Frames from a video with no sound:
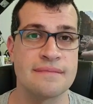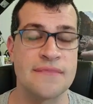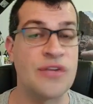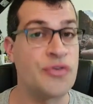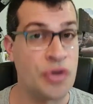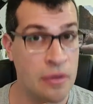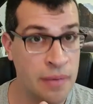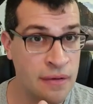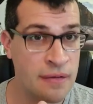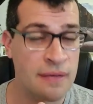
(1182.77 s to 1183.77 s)

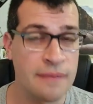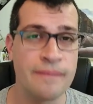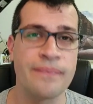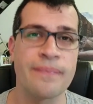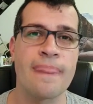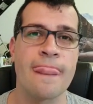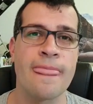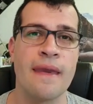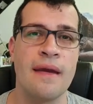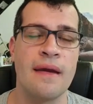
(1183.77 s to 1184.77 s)
determined,
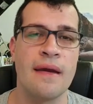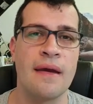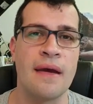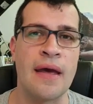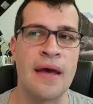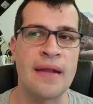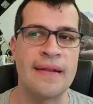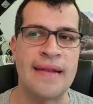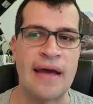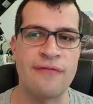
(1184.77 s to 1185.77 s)

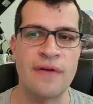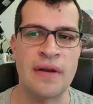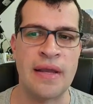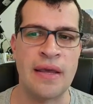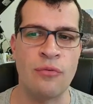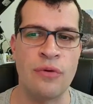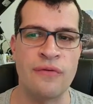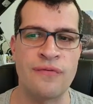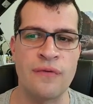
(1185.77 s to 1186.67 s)
definitely with